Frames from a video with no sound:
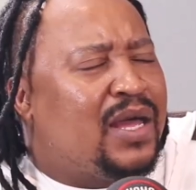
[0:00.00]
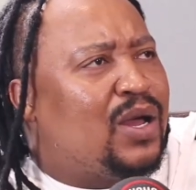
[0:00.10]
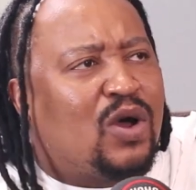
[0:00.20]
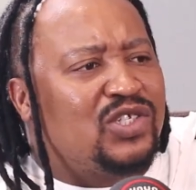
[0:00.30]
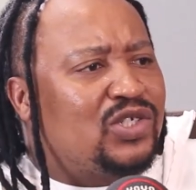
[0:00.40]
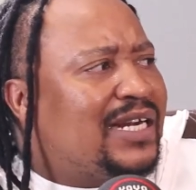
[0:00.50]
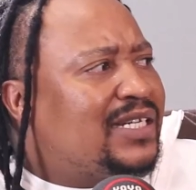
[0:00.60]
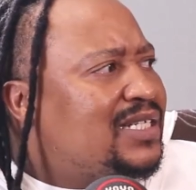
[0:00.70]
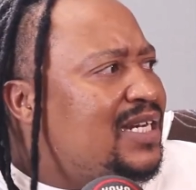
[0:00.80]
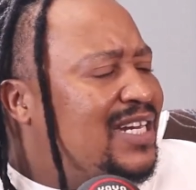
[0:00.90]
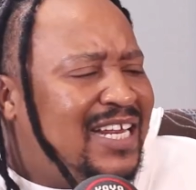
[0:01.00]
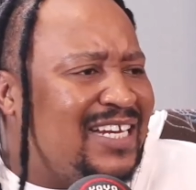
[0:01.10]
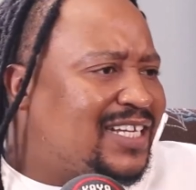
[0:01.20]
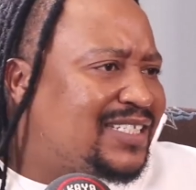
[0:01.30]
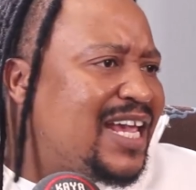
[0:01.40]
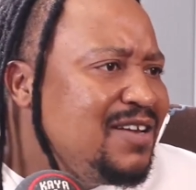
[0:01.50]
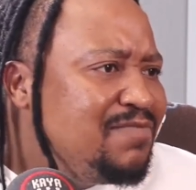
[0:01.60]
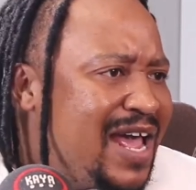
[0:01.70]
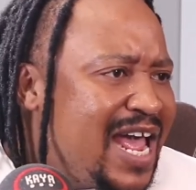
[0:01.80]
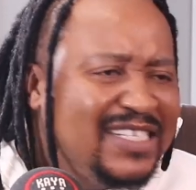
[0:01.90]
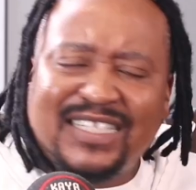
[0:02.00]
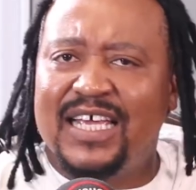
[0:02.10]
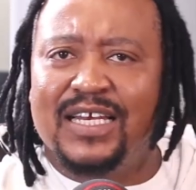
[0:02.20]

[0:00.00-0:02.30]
construction, in entertainment,